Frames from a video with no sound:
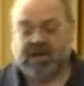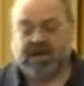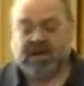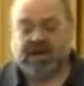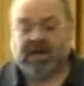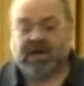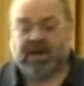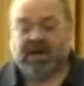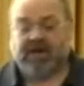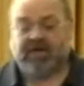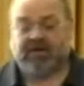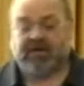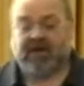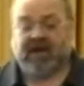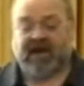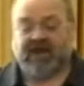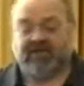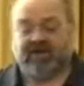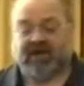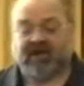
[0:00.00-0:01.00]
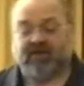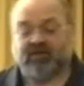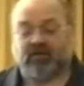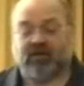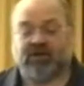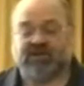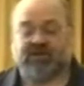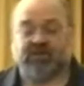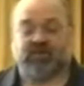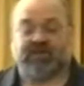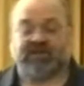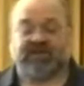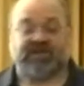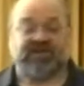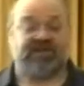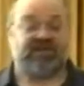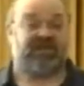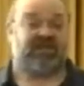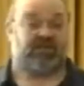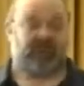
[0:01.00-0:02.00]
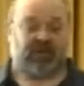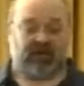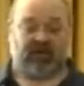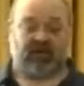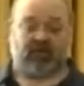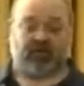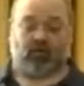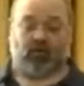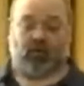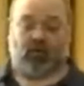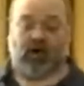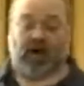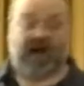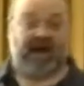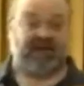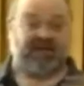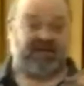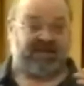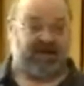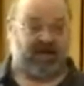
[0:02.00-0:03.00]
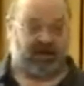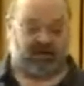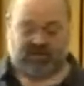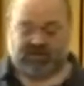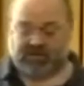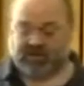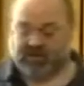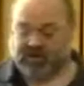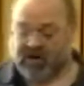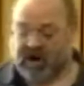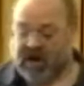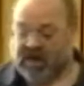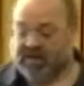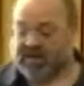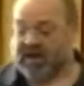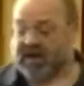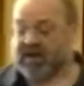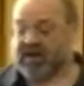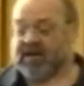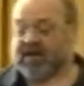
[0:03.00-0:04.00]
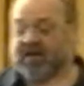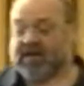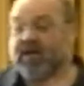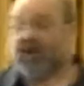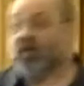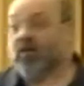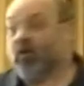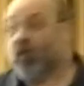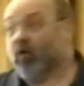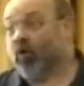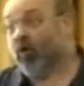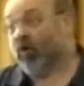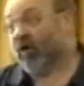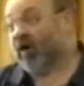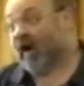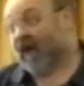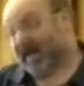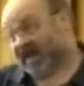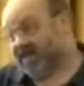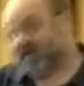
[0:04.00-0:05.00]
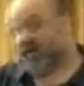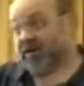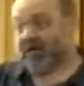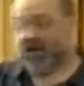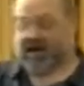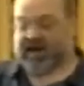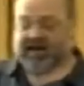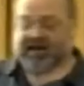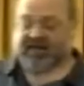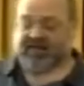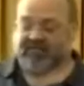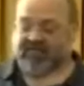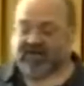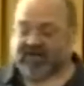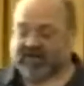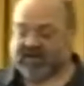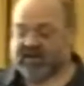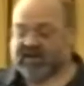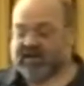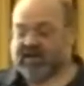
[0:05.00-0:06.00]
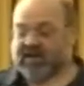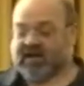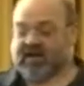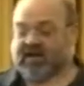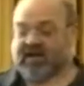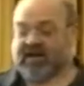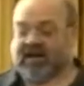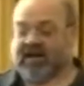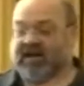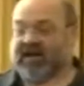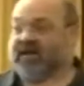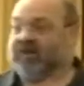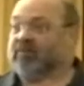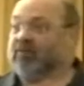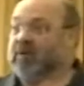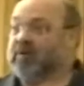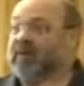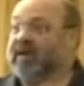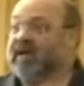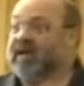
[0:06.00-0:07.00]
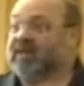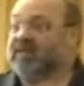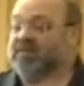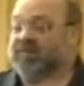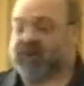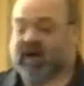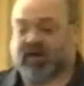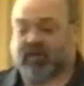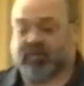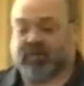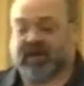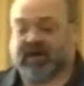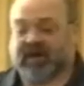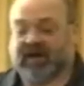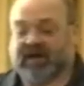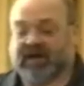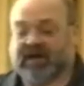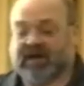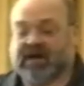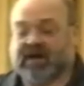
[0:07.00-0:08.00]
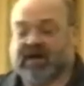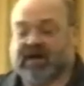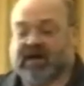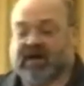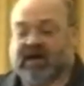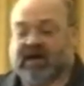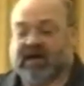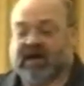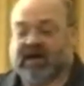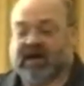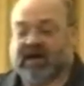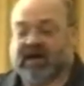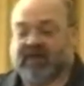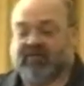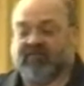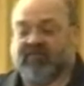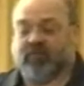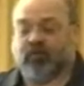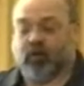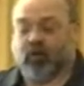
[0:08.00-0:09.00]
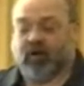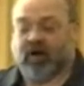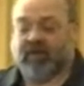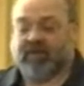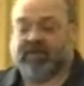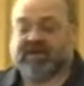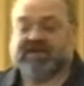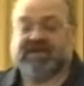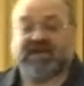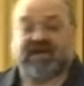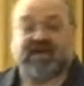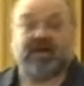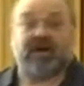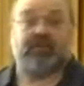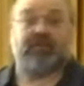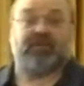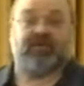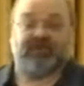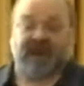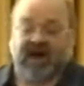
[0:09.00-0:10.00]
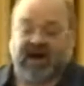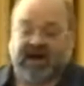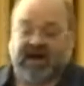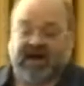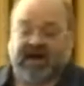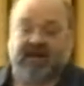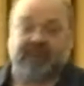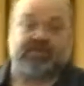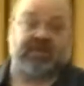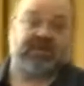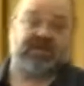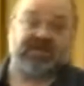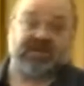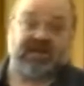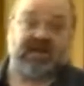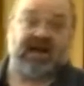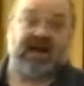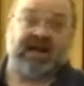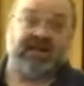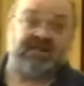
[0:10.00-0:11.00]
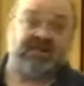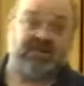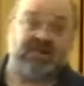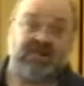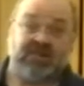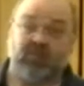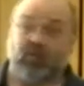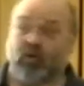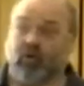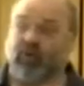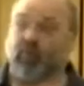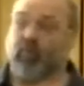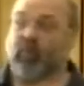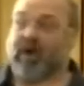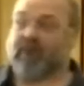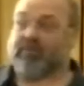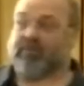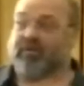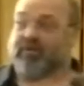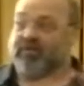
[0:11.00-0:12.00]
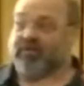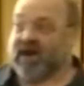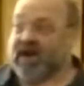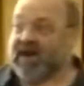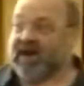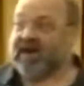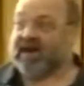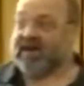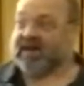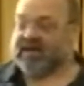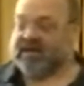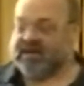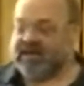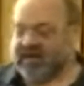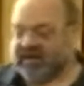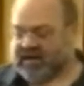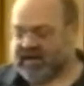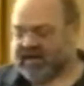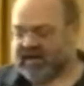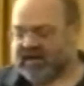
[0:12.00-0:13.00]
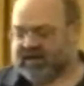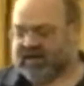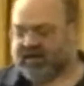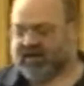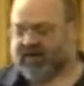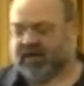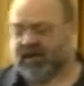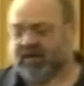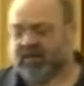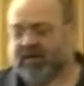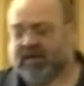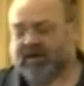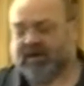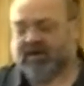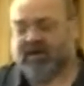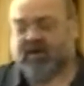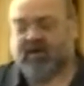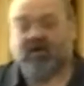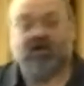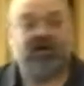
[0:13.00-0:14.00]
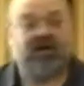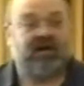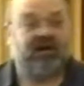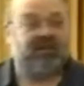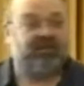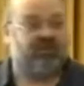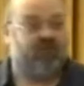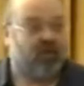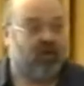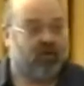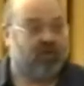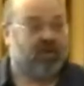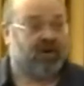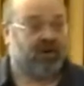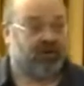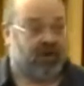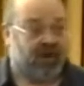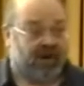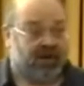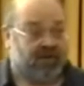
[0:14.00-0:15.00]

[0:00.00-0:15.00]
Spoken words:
And then we have an invoice, which is the bill for a single subscriber, or an HOA, in fact, when we get to bulk billing, for a particular provider, because it can actually be more than one provider in a development, for a bill run.